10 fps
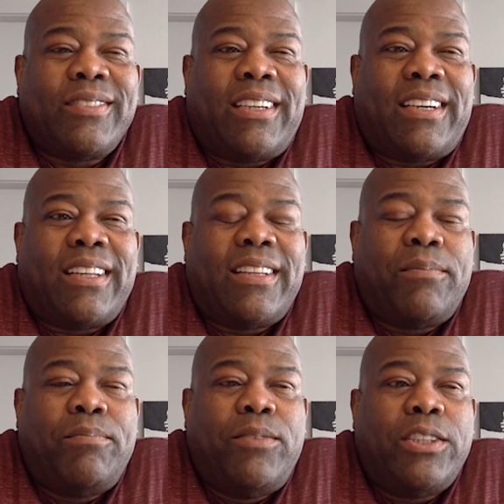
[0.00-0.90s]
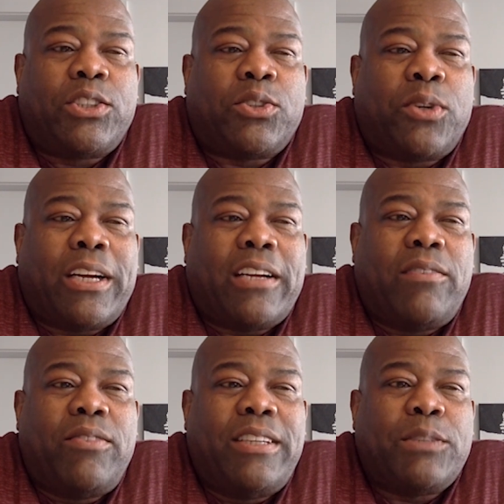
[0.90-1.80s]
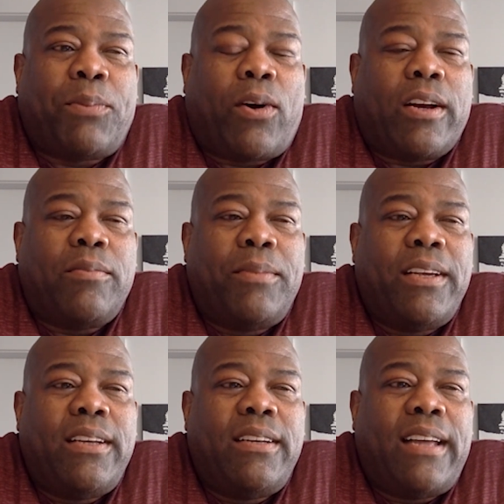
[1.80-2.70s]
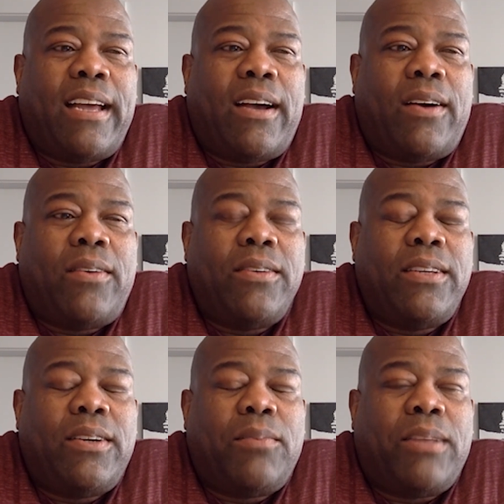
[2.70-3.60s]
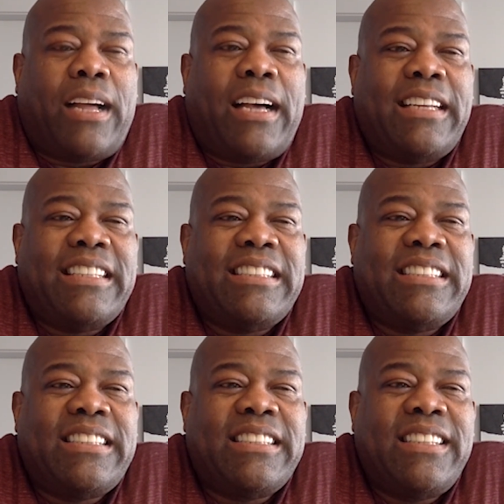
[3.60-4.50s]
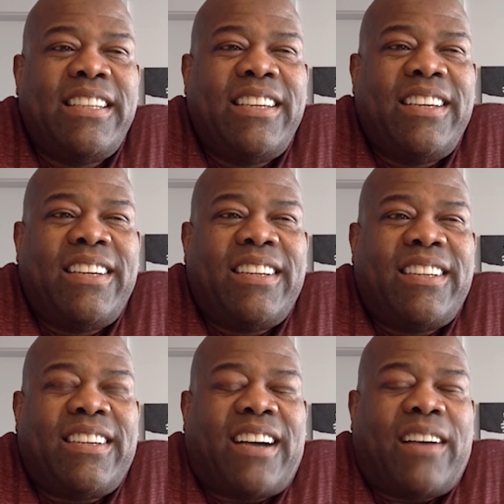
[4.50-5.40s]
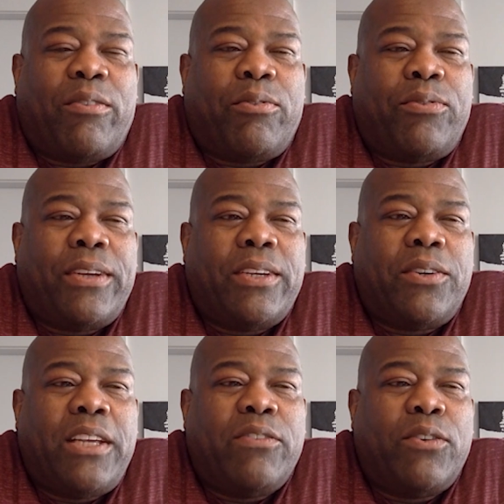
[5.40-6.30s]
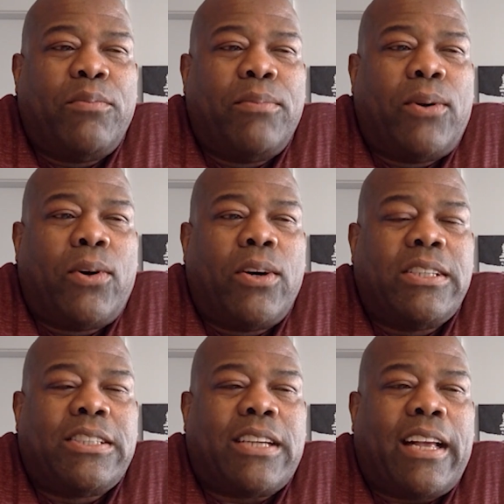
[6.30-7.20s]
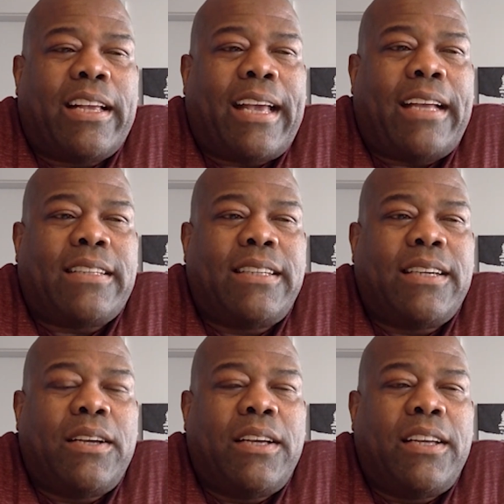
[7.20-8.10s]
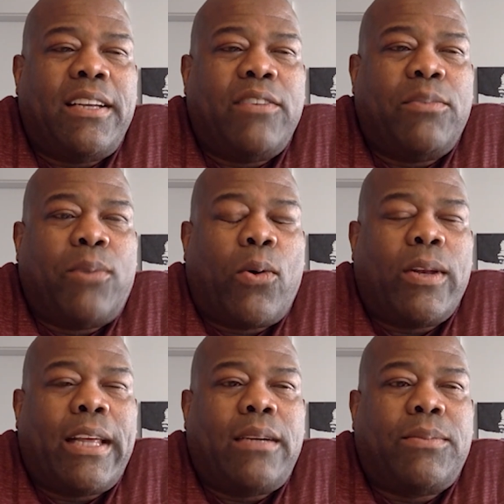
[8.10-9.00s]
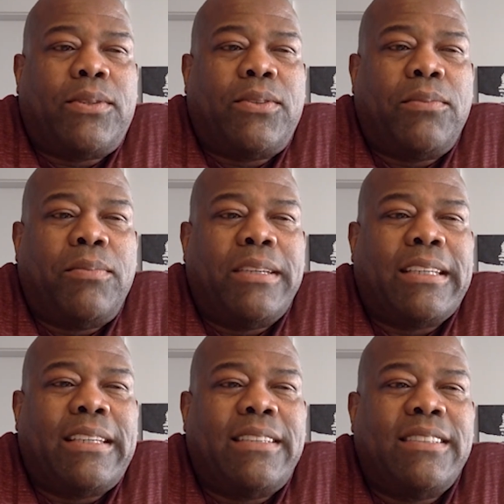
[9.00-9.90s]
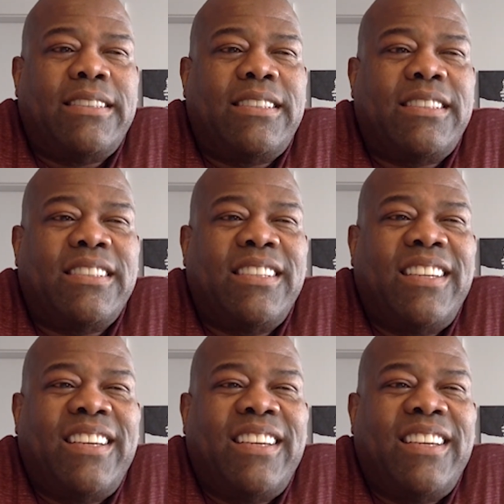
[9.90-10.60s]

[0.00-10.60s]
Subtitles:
the trick of this part of being now, blind is I feel even more gigantic and even more relatable because